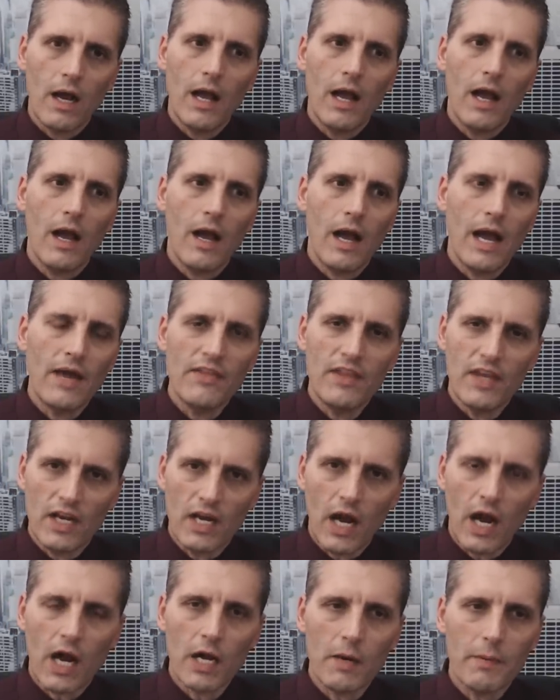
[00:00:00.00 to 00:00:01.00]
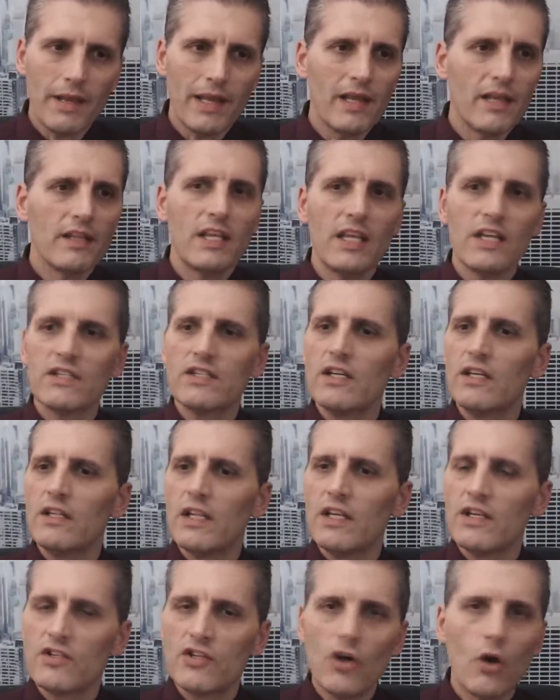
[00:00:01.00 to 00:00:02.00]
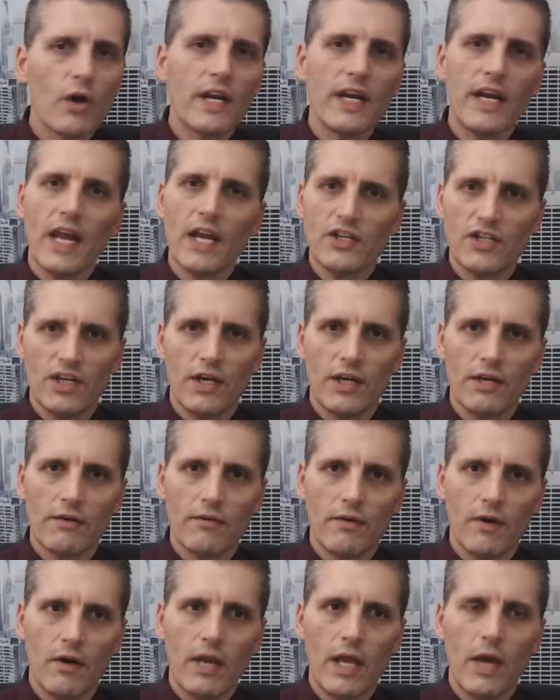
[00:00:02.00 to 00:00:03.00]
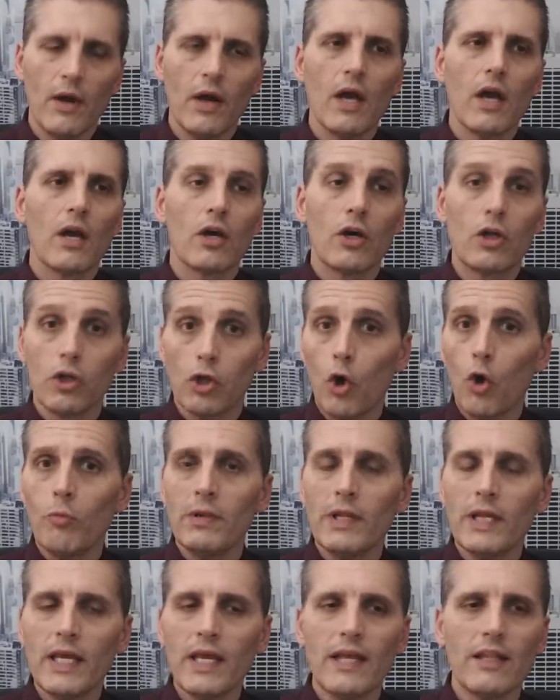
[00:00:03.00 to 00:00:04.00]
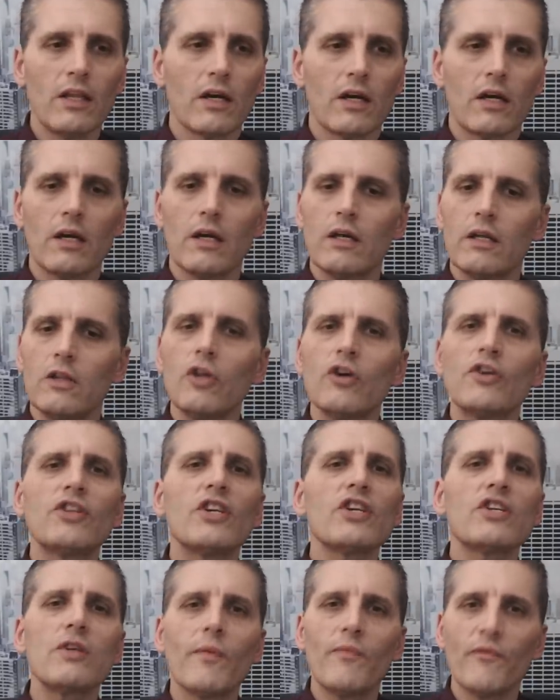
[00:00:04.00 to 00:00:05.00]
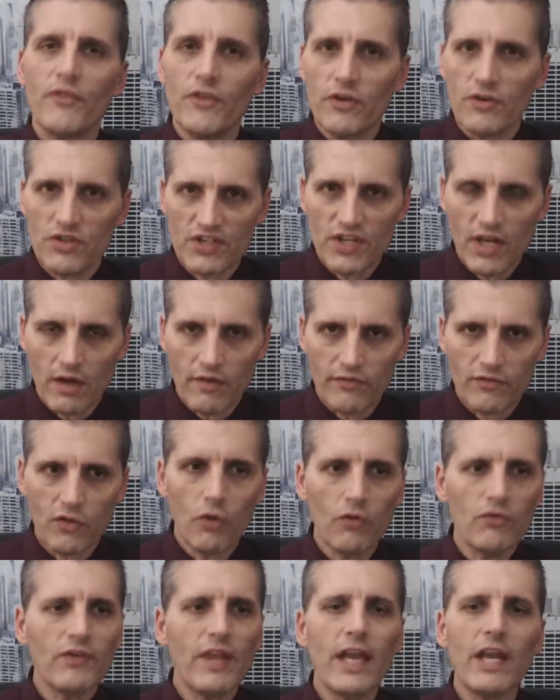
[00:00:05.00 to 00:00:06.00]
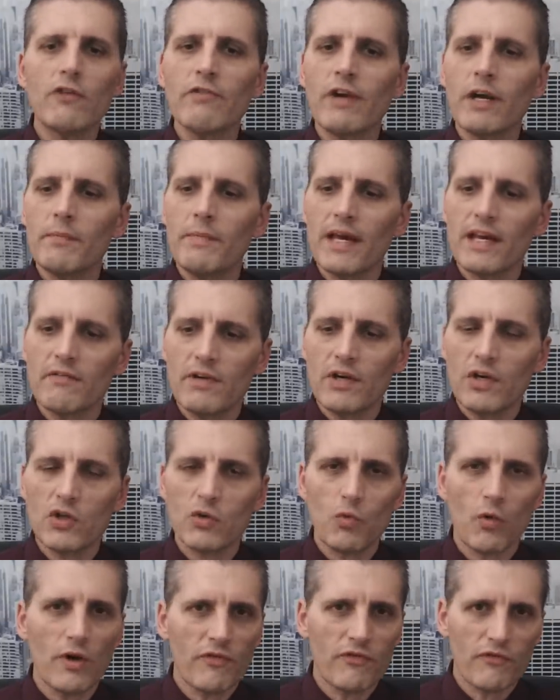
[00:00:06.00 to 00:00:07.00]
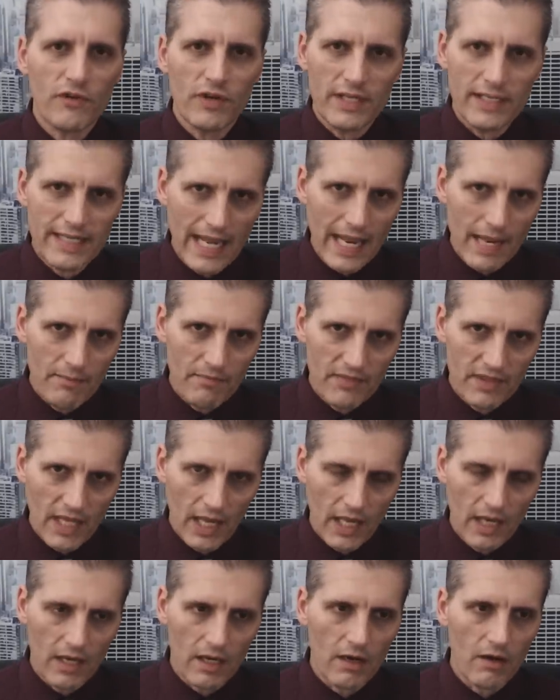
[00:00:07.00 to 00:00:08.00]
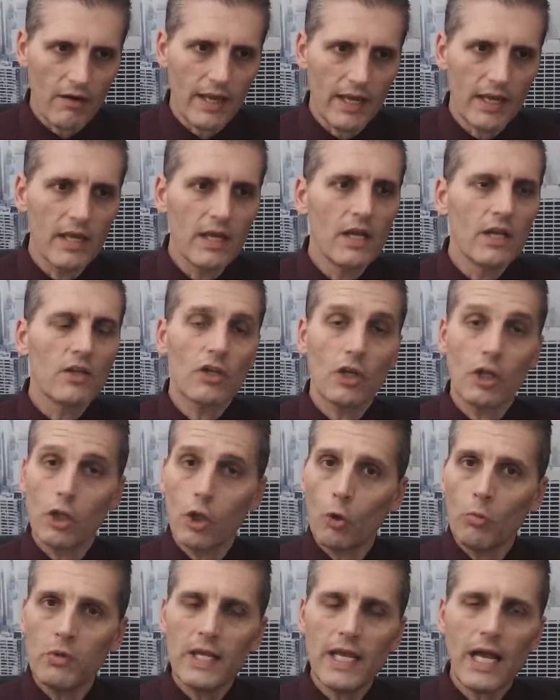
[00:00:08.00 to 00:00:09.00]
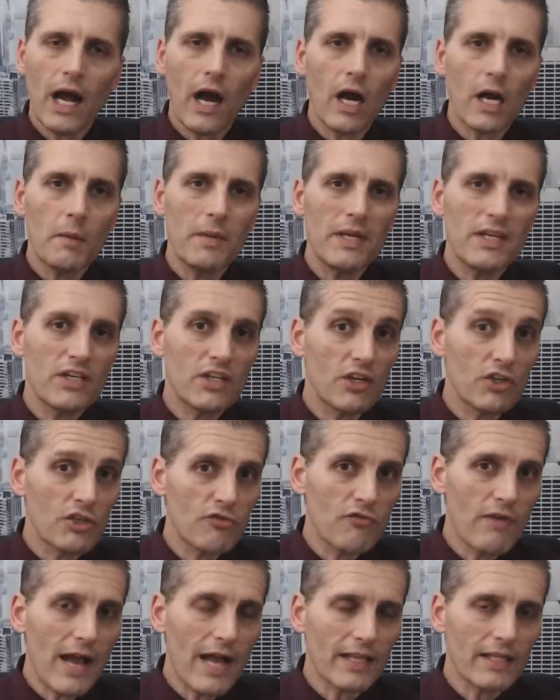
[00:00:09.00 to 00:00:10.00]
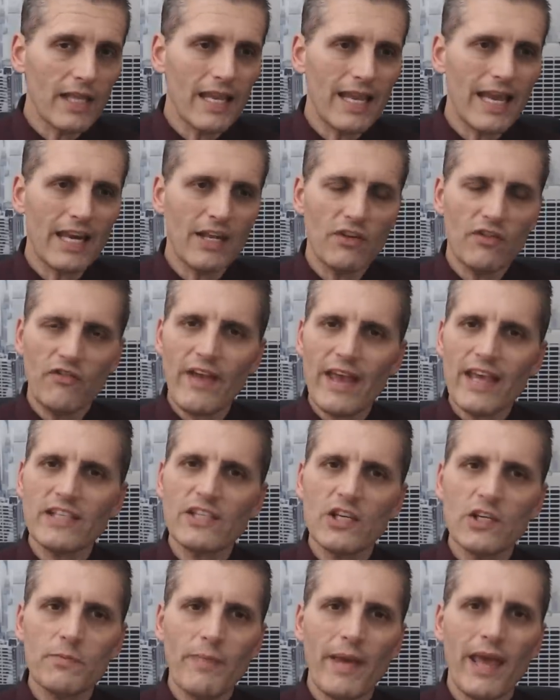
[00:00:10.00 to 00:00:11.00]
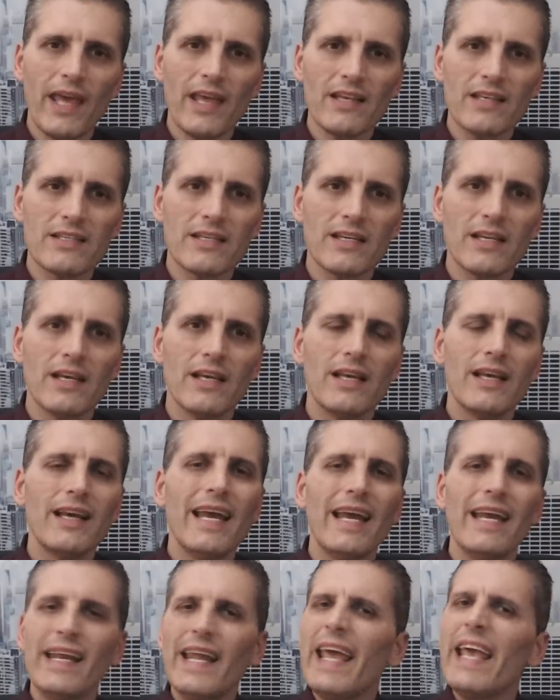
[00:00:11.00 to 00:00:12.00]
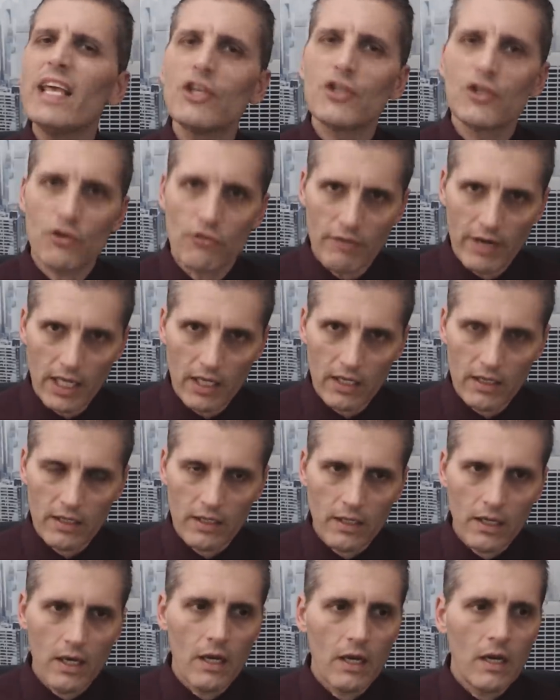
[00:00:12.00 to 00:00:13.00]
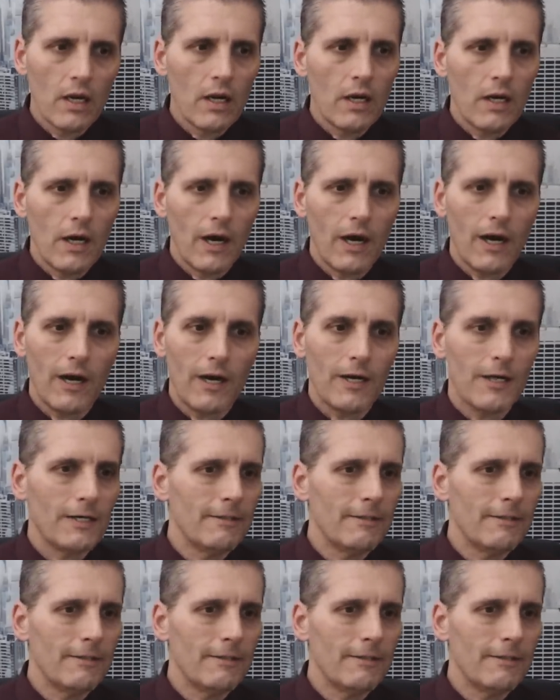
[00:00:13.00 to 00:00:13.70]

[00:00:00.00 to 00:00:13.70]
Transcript: and the economy. There's, there's no connection here. Okay, globally, look, look this up for yourself. Don't take Greg Mannarino's word for a damn thing, all right? The global economy is contracting at its fastest pace in history uh,